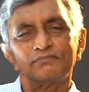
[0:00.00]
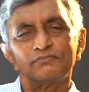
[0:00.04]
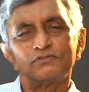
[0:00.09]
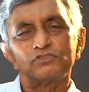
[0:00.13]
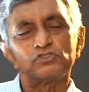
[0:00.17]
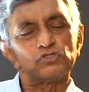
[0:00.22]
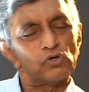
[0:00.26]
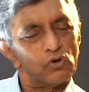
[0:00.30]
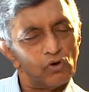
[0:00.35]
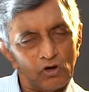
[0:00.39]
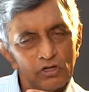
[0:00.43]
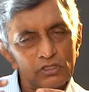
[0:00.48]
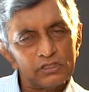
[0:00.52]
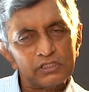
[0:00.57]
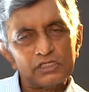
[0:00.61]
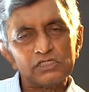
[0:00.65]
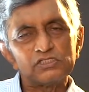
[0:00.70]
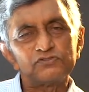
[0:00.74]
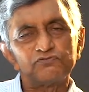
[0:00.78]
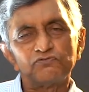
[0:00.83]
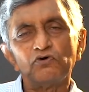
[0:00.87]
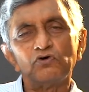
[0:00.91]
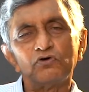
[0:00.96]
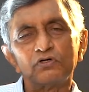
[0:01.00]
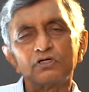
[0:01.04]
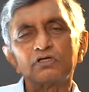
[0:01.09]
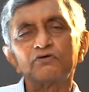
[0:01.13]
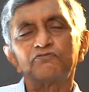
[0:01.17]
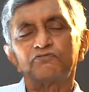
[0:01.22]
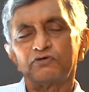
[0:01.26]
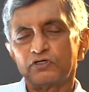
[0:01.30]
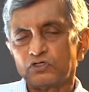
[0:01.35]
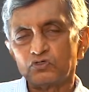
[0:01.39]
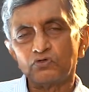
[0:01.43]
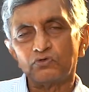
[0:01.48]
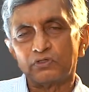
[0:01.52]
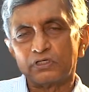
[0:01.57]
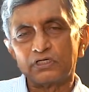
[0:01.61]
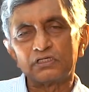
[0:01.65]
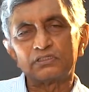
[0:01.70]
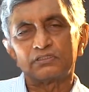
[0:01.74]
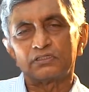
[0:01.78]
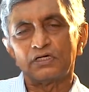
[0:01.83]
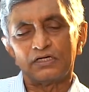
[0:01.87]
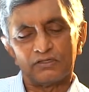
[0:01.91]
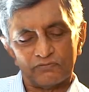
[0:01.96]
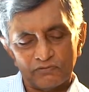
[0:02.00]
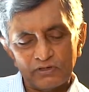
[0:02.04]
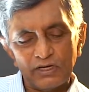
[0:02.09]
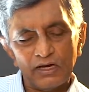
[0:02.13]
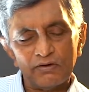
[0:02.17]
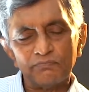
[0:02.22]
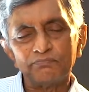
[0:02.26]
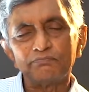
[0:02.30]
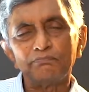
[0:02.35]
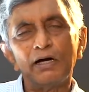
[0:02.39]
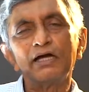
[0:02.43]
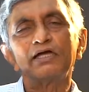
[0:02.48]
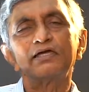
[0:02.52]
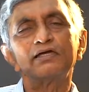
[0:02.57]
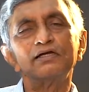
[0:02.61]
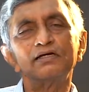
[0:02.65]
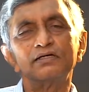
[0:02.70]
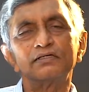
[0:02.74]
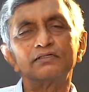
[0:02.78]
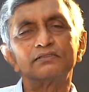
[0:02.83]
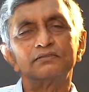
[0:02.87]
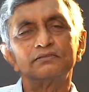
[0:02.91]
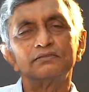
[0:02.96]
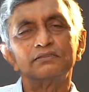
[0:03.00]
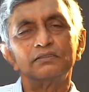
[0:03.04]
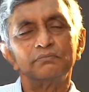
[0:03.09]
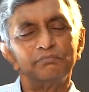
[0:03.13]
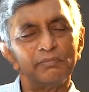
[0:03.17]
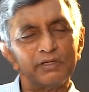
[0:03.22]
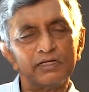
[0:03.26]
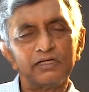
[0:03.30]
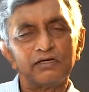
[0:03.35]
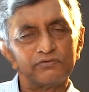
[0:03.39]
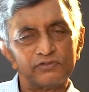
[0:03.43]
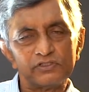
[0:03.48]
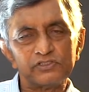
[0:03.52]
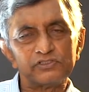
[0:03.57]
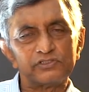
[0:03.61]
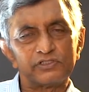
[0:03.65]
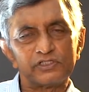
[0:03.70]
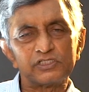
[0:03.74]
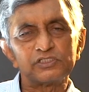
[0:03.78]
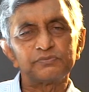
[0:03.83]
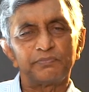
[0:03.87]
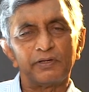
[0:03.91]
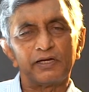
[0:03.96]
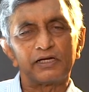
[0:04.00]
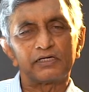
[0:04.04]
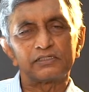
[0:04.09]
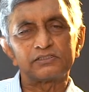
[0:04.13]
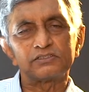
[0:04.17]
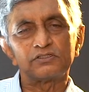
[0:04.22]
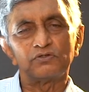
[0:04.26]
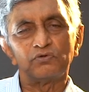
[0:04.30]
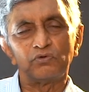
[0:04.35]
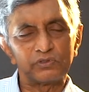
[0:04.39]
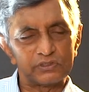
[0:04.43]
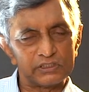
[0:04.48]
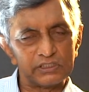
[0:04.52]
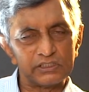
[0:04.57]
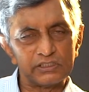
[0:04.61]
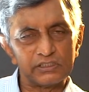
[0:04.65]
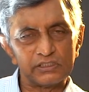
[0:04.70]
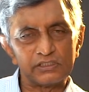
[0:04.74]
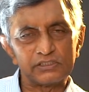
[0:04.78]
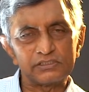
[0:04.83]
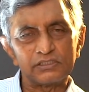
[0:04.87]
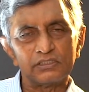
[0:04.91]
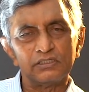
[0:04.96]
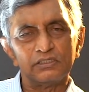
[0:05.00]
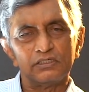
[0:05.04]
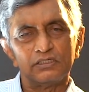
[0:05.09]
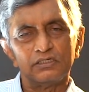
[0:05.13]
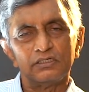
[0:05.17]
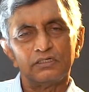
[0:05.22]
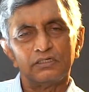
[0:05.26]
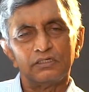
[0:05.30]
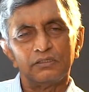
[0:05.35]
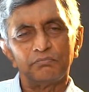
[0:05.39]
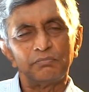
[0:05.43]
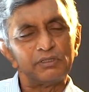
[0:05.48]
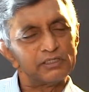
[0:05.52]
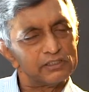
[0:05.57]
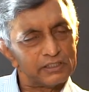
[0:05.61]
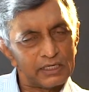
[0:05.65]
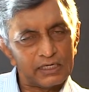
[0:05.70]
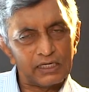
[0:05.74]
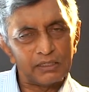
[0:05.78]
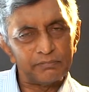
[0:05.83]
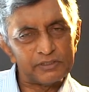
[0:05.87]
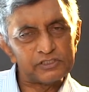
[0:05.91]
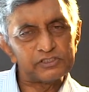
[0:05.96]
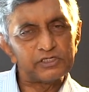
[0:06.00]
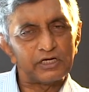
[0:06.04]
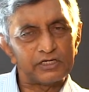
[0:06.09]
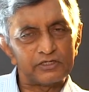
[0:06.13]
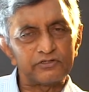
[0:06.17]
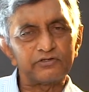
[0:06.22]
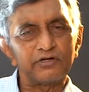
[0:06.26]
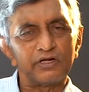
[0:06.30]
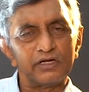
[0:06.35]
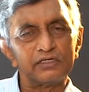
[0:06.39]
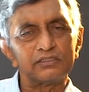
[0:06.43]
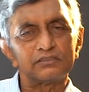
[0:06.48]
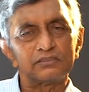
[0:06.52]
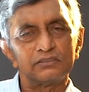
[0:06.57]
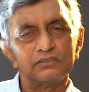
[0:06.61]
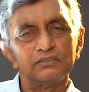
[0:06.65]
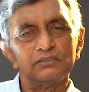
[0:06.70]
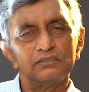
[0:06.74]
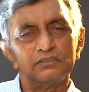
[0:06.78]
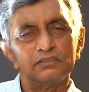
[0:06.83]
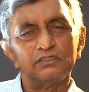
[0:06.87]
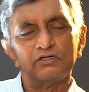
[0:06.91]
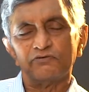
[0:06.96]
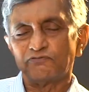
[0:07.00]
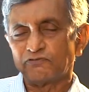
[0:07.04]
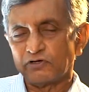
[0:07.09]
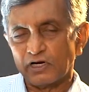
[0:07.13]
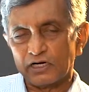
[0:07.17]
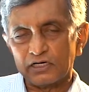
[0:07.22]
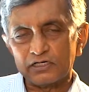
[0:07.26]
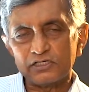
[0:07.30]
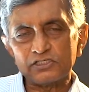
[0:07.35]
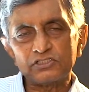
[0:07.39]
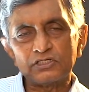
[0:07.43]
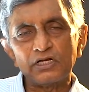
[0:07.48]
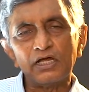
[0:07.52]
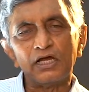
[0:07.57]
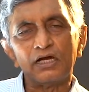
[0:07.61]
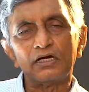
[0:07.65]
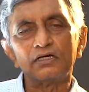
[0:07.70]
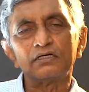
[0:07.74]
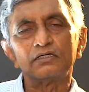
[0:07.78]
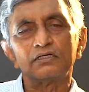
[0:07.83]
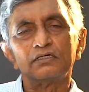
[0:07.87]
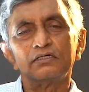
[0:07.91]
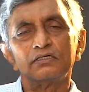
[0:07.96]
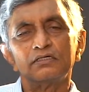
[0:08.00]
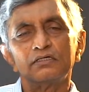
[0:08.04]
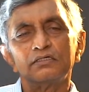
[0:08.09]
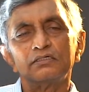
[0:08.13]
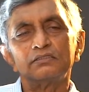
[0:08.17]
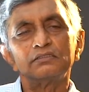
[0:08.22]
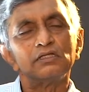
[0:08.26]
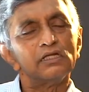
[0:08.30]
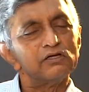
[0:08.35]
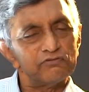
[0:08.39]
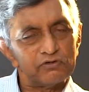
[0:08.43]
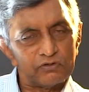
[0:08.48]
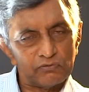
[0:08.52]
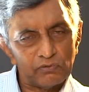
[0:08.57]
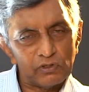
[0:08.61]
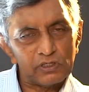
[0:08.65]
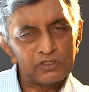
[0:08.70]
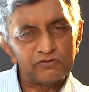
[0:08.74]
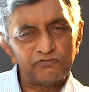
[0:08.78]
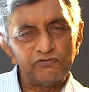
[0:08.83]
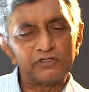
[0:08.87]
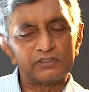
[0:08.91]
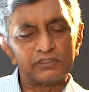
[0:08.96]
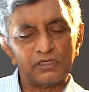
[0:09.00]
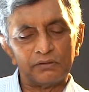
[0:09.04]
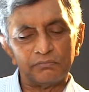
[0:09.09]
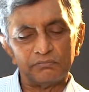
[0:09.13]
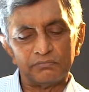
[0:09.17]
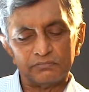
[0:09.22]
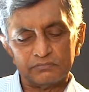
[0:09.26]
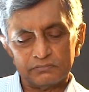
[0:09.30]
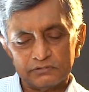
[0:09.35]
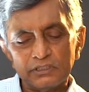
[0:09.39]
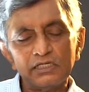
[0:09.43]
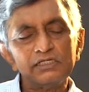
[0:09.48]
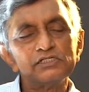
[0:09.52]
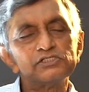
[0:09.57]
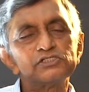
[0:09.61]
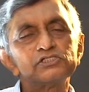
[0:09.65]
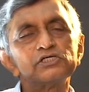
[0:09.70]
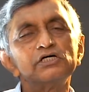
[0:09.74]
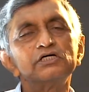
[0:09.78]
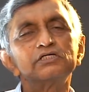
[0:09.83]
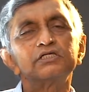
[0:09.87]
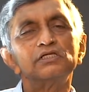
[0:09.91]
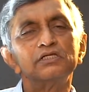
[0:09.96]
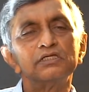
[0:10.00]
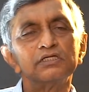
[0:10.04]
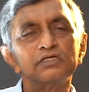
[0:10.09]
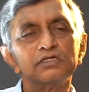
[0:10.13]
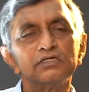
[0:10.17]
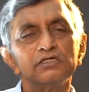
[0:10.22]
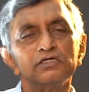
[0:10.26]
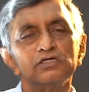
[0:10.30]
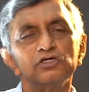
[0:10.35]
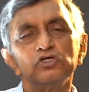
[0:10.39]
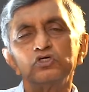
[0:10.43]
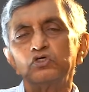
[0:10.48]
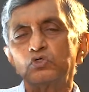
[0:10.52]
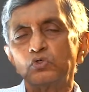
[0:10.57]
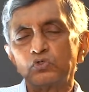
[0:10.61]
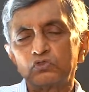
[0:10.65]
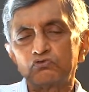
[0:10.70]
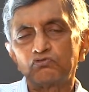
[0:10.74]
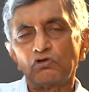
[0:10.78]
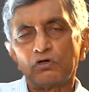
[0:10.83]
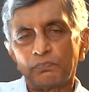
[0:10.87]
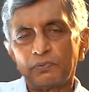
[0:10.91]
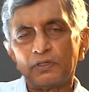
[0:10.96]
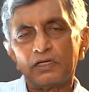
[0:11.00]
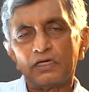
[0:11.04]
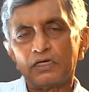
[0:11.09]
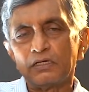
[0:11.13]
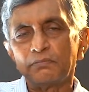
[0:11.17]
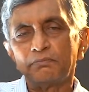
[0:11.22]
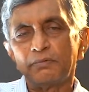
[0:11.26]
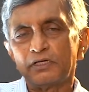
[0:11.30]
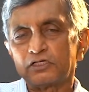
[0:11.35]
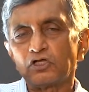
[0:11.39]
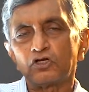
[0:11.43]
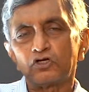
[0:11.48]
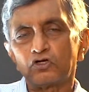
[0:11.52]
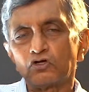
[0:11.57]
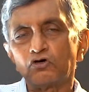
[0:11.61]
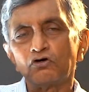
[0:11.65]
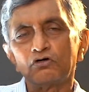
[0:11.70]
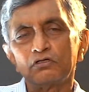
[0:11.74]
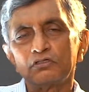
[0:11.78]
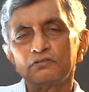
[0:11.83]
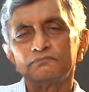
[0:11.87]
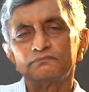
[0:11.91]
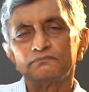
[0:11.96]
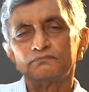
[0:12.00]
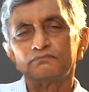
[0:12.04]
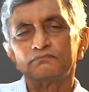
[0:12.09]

So all these four, if we do it, and we have bungled in many of these respects over the years, but they can be set right. If we understand, then we work for them, then certainly youth will play a better role.